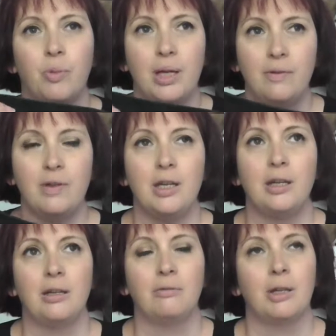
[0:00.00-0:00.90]

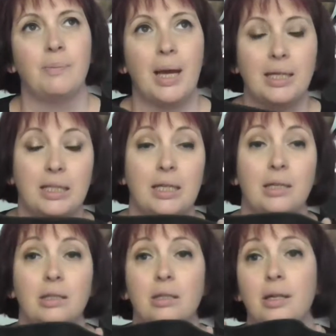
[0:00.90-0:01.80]
weaving, like
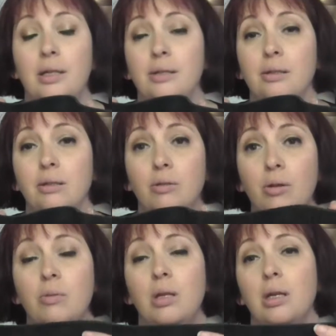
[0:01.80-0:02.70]
baskets and
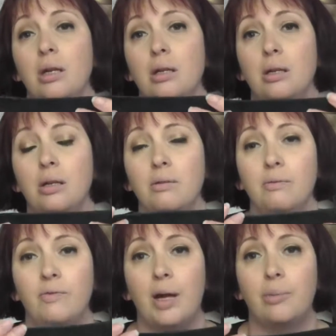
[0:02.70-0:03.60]
clothing,
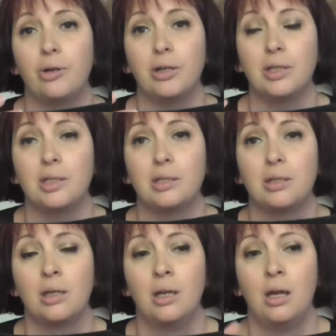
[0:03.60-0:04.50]

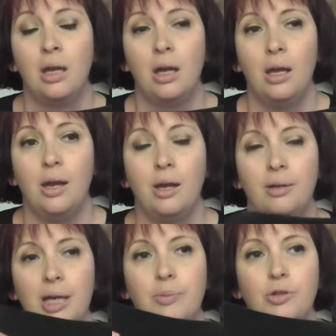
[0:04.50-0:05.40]
fabrics,
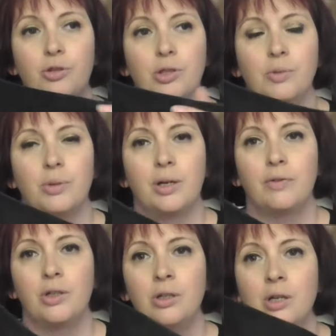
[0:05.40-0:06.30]
tapestries,
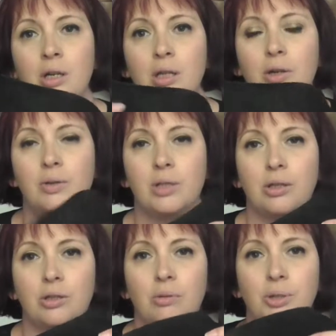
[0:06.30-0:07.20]
whatever. There was
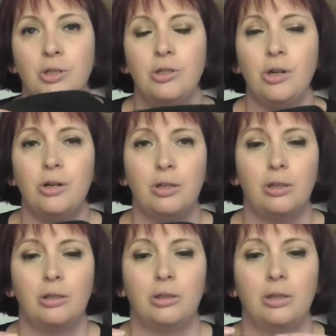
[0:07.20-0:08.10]
also a bunch of
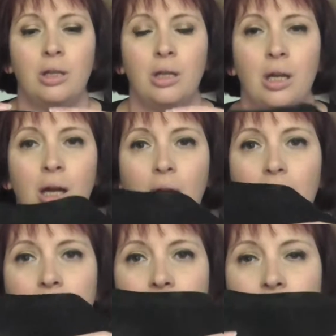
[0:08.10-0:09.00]
yarn.
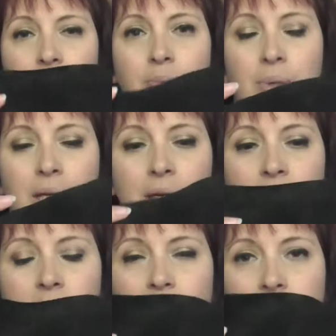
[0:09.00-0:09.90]
There was a bin
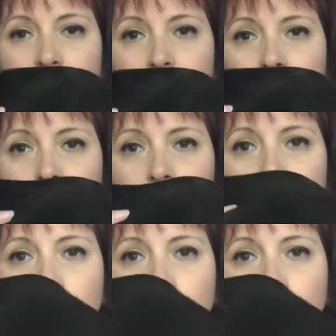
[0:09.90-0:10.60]
of leather